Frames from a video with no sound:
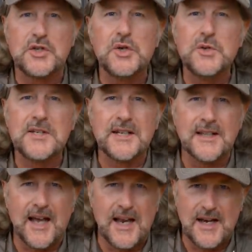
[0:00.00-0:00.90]
using
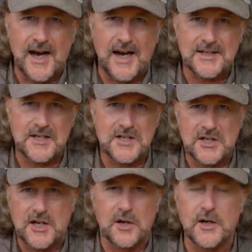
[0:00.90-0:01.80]
that knot to
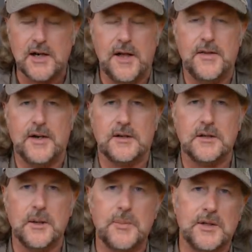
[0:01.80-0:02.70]
secure it and then
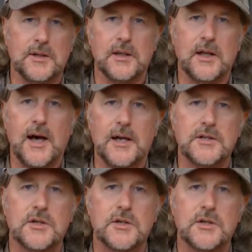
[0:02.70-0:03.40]
clipping the line.